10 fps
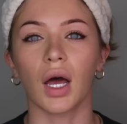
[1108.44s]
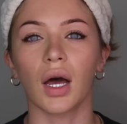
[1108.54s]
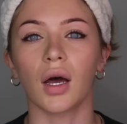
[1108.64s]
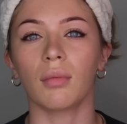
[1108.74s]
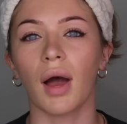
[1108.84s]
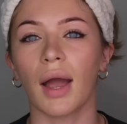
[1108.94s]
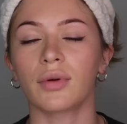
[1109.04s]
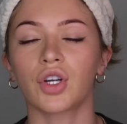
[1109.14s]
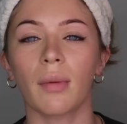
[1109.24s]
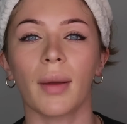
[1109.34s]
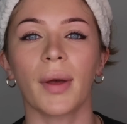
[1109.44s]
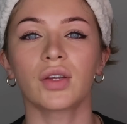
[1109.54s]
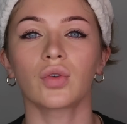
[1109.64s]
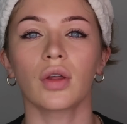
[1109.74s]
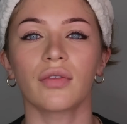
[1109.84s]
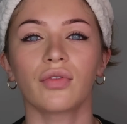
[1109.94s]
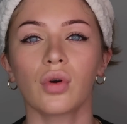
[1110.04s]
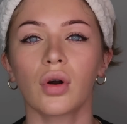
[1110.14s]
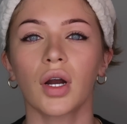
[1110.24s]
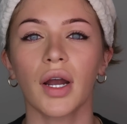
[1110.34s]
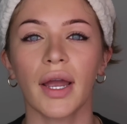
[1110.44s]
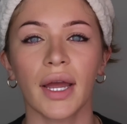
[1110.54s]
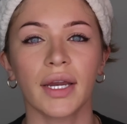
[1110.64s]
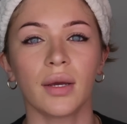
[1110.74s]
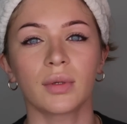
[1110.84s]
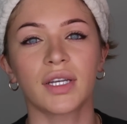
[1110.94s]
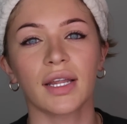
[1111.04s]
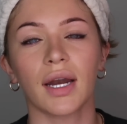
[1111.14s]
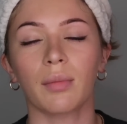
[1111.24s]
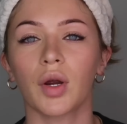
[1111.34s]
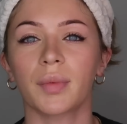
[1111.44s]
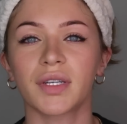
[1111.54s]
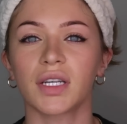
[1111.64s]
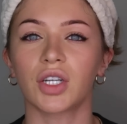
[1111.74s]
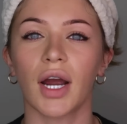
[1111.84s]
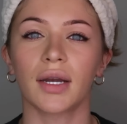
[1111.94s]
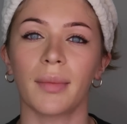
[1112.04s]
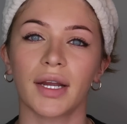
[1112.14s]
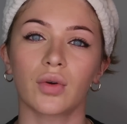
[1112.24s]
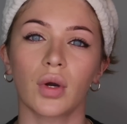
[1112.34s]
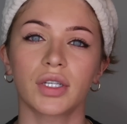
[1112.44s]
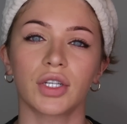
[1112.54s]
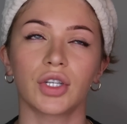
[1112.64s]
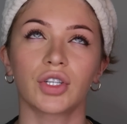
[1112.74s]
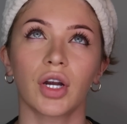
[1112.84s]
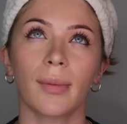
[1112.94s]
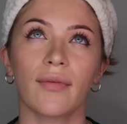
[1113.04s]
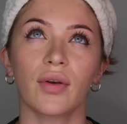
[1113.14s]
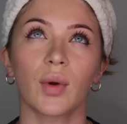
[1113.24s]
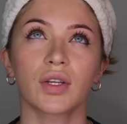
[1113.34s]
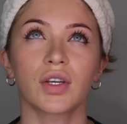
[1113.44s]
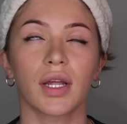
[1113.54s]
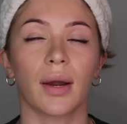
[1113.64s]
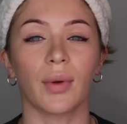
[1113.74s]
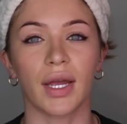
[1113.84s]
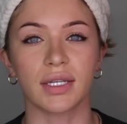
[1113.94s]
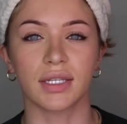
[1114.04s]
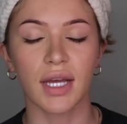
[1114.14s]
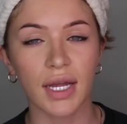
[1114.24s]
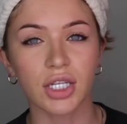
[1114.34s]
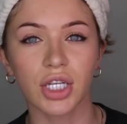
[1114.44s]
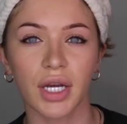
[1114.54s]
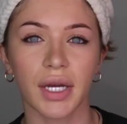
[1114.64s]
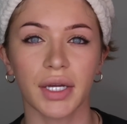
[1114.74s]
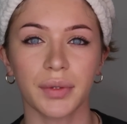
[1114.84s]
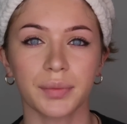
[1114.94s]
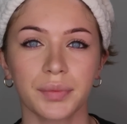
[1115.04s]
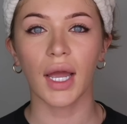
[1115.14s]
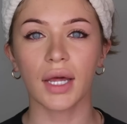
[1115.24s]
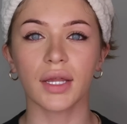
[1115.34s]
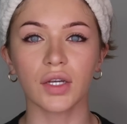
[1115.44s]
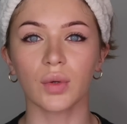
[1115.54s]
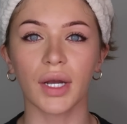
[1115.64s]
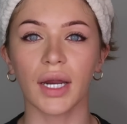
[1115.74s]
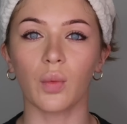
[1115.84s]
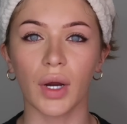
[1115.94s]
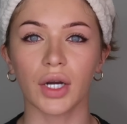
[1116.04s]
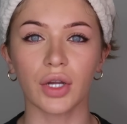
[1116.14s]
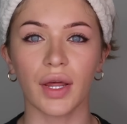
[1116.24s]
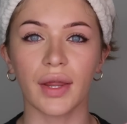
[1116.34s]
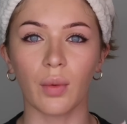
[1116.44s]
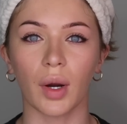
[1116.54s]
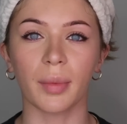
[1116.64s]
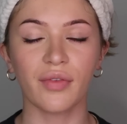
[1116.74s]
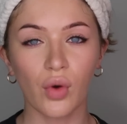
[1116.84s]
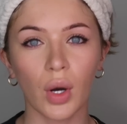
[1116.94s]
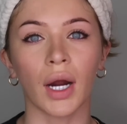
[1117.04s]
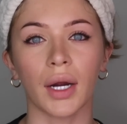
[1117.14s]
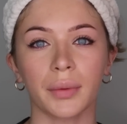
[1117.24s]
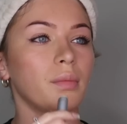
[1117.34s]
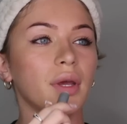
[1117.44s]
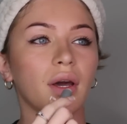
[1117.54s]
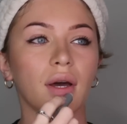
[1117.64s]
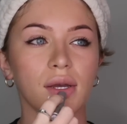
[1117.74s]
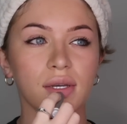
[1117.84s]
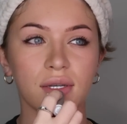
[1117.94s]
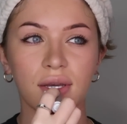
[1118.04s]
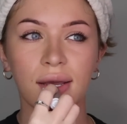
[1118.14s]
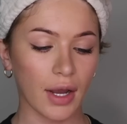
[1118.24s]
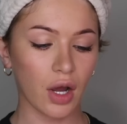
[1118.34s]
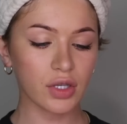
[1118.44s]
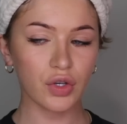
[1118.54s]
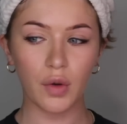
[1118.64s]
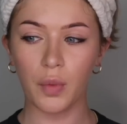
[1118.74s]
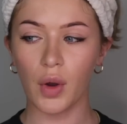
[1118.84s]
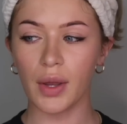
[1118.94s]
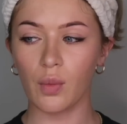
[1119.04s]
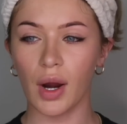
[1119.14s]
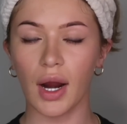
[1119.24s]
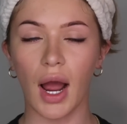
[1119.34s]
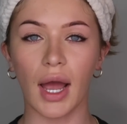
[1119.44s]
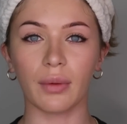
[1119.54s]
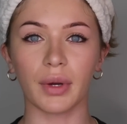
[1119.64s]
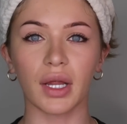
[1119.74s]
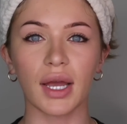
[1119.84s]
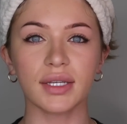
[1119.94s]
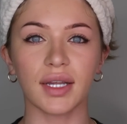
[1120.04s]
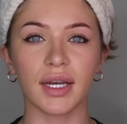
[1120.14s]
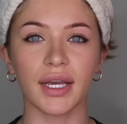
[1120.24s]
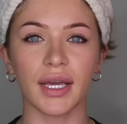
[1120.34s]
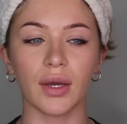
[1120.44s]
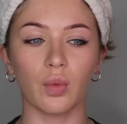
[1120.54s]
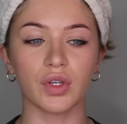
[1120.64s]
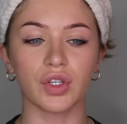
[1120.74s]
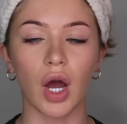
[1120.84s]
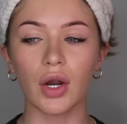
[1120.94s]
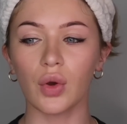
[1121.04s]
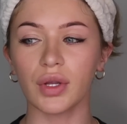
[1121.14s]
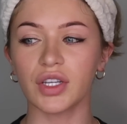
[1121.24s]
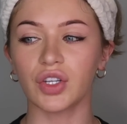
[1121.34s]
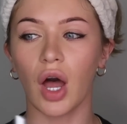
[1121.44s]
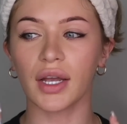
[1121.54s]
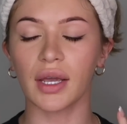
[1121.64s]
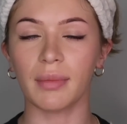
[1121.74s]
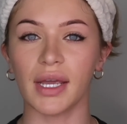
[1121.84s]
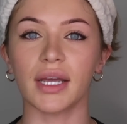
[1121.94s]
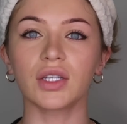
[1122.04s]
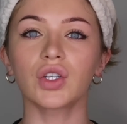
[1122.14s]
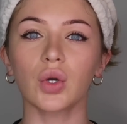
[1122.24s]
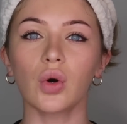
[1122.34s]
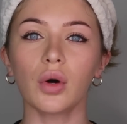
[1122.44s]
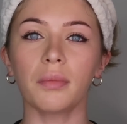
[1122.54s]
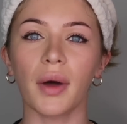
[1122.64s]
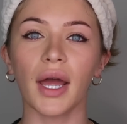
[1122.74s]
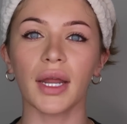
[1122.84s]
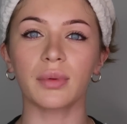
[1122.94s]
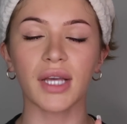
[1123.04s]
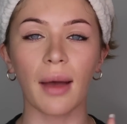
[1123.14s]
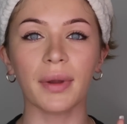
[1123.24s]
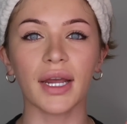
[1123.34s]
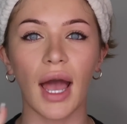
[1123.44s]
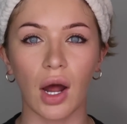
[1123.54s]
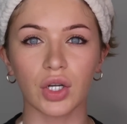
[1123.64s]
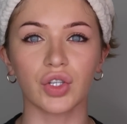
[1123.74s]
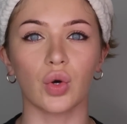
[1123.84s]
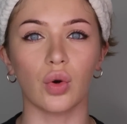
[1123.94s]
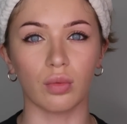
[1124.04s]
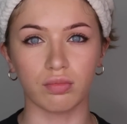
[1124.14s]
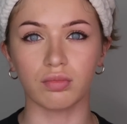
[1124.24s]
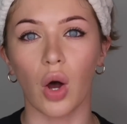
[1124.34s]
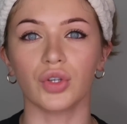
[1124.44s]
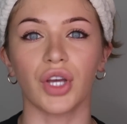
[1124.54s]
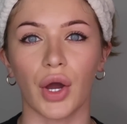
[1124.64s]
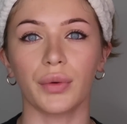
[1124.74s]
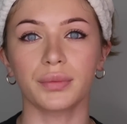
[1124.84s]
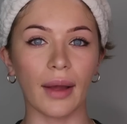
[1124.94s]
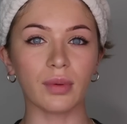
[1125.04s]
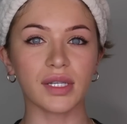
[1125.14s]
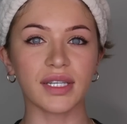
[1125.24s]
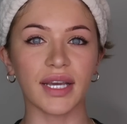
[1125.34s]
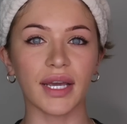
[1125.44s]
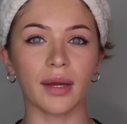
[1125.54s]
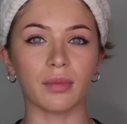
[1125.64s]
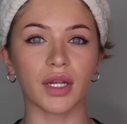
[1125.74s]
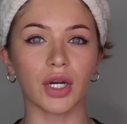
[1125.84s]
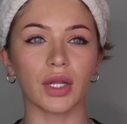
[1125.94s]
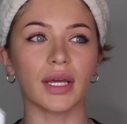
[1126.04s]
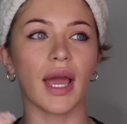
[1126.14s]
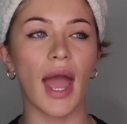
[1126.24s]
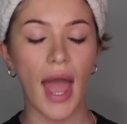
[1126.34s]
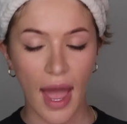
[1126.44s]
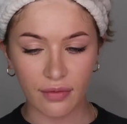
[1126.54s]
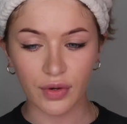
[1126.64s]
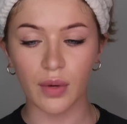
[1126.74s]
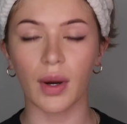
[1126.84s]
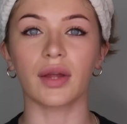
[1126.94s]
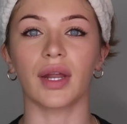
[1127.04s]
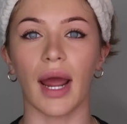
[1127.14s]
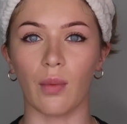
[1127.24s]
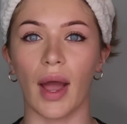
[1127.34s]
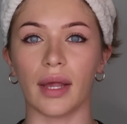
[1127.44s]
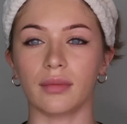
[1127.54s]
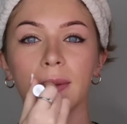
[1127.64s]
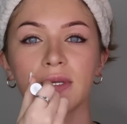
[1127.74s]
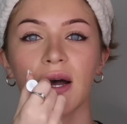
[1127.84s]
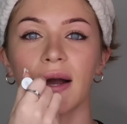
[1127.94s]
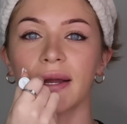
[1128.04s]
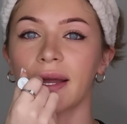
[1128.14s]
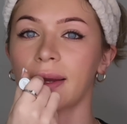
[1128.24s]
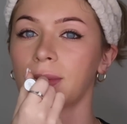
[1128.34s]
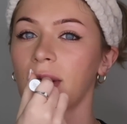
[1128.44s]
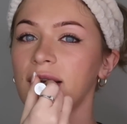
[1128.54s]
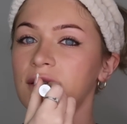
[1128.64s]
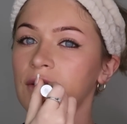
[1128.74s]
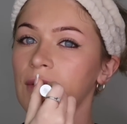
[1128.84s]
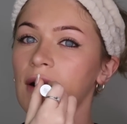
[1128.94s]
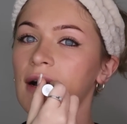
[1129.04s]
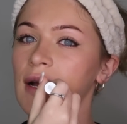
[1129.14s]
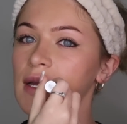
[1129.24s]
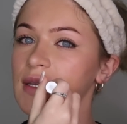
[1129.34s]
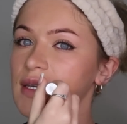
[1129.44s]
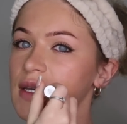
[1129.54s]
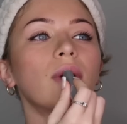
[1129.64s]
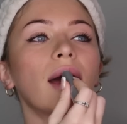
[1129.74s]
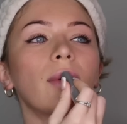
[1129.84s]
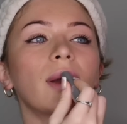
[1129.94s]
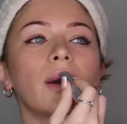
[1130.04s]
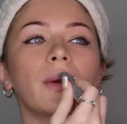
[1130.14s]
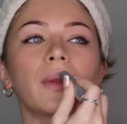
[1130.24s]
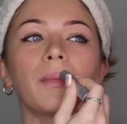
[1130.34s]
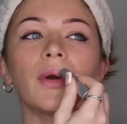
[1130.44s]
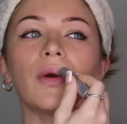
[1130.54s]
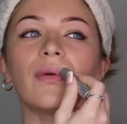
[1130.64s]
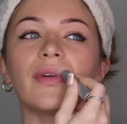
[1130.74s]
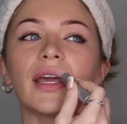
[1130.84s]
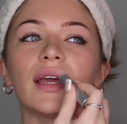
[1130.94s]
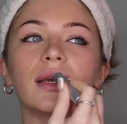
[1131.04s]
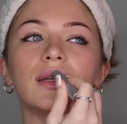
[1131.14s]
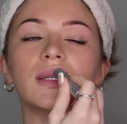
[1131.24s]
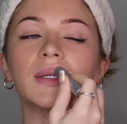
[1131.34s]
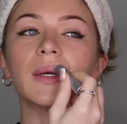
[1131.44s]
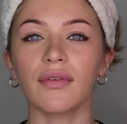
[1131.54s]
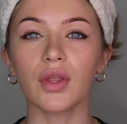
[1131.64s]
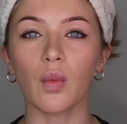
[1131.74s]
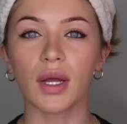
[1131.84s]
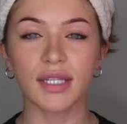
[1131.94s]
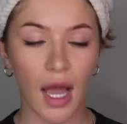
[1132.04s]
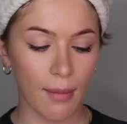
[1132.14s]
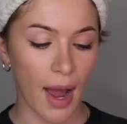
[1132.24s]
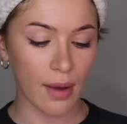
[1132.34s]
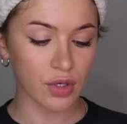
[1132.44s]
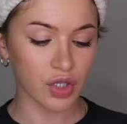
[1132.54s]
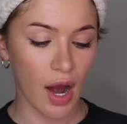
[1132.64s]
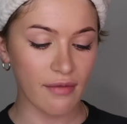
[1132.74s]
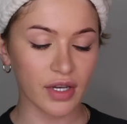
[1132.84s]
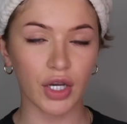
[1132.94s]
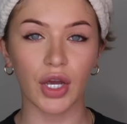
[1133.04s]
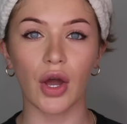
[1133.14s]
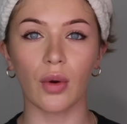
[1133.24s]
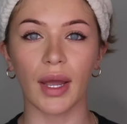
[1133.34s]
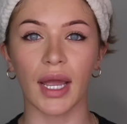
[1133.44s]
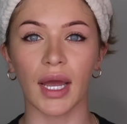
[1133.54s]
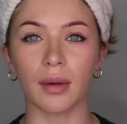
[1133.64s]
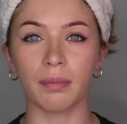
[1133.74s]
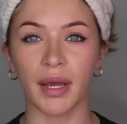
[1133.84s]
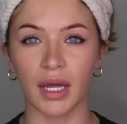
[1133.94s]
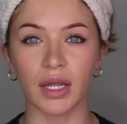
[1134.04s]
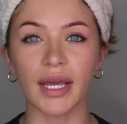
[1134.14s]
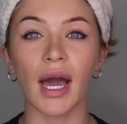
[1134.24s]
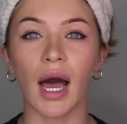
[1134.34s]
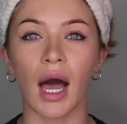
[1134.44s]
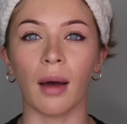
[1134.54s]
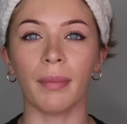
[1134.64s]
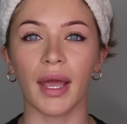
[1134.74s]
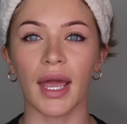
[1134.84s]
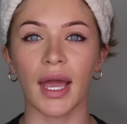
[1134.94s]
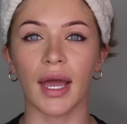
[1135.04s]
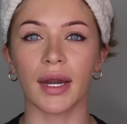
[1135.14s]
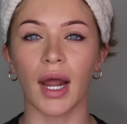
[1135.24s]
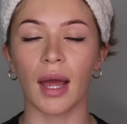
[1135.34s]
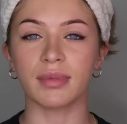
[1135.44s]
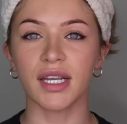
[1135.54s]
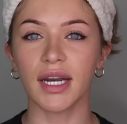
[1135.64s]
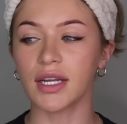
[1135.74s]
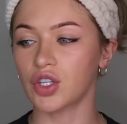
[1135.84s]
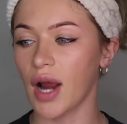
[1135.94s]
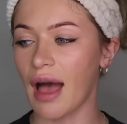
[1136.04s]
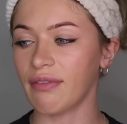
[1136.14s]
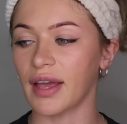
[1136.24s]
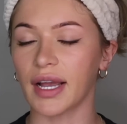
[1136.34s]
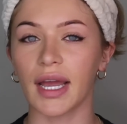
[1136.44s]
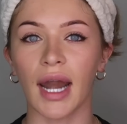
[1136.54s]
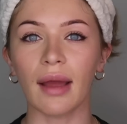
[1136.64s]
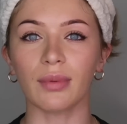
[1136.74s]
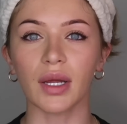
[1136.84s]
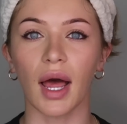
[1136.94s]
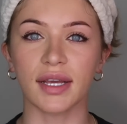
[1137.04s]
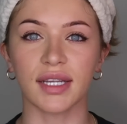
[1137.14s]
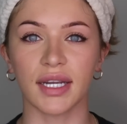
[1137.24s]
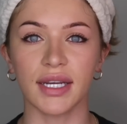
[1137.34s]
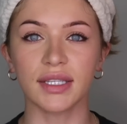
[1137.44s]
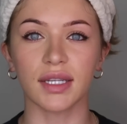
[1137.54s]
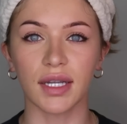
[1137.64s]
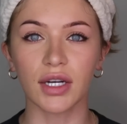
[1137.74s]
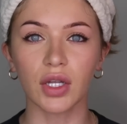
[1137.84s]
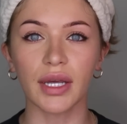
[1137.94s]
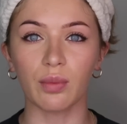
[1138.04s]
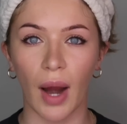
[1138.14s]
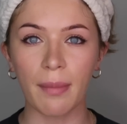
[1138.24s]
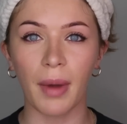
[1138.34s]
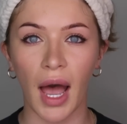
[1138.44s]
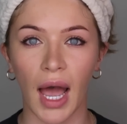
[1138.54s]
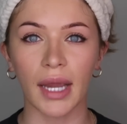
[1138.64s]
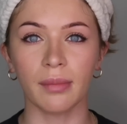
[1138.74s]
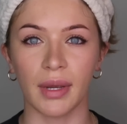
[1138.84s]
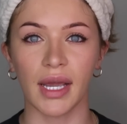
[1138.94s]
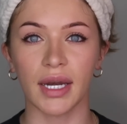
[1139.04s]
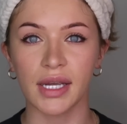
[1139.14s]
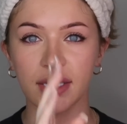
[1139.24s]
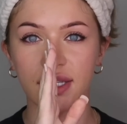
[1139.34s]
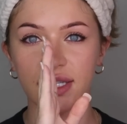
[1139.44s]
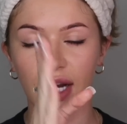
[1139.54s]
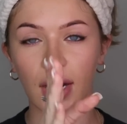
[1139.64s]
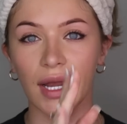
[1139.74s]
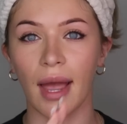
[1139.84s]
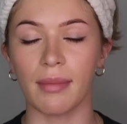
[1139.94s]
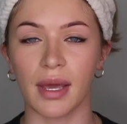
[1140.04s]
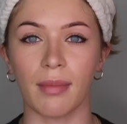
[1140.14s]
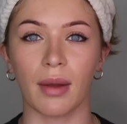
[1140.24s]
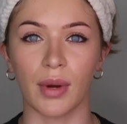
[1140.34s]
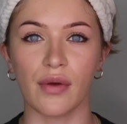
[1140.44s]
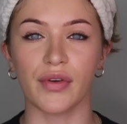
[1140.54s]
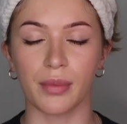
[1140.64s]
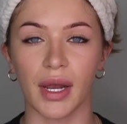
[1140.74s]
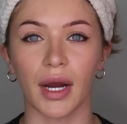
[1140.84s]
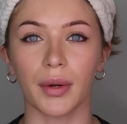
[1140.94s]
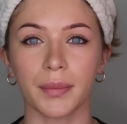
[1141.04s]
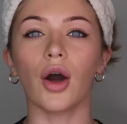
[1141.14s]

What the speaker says: I would drop my pencil on the floor and he would say that I'm purposely trying to make noise to disturb everyone so then I would get detention. And things were getting weirder than they were before, because I got to a point where I realized that he was not only stalking me in school, but it was happening out of school also. I would see him literally everywhere that I went. I'm talking restaurants, when I would go to the movies. Even the one time I was driving to go and pick Leah up and I'm sitting in traffic and I realized that he's literally right behind me and he's staring at me in my rear view mirror.